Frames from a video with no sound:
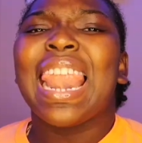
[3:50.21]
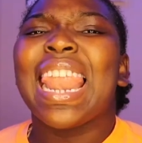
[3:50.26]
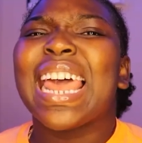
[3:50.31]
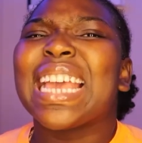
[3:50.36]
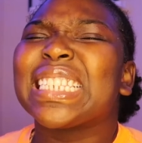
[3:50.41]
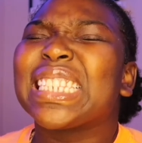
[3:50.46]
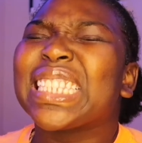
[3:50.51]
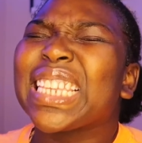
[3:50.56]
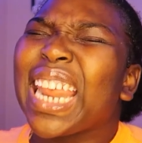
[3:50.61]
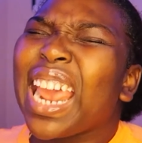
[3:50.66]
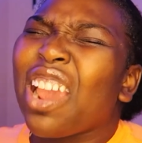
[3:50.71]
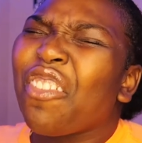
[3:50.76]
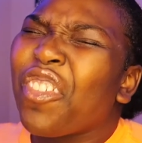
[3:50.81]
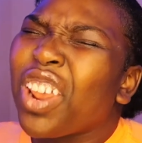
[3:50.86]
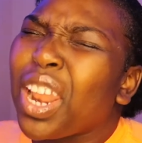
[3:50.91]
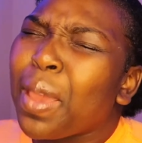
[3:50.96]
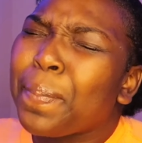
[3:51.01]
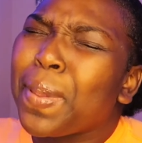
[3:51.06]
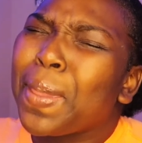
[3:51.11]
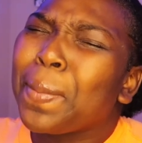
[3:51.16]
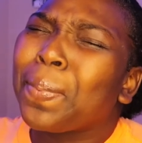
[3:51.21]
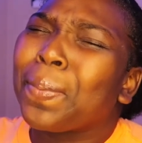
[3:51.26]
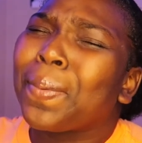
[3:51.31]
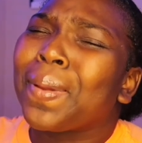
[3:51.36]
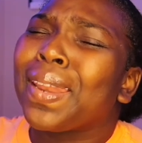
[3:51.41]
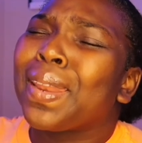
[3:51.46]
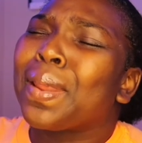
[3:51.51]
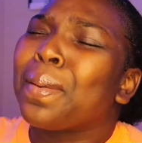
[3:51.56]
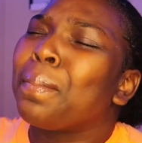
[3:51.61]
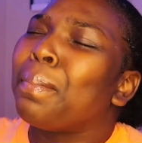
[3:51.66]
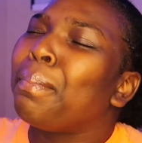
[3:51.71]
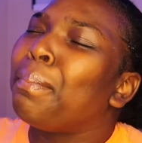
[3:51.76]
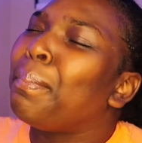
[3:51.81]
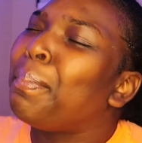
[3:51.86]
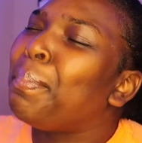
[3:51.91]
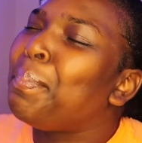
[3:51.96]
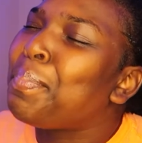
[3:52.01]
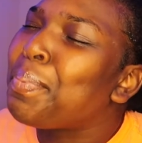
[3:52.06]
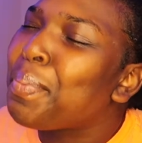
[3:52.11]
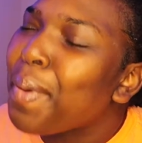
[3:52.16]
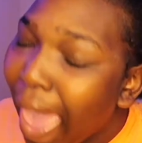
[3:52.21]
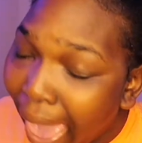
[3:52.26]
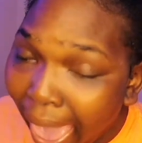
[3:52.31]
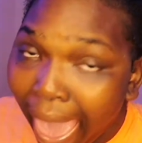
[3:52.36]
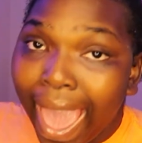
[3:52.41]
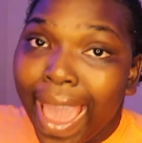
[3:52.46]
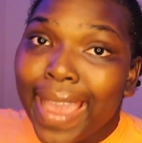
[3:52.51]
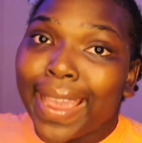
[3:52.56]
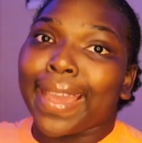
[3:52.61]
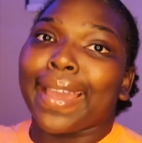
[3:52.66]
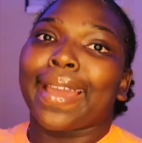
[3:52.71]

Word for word: Let's say that for the people in the back.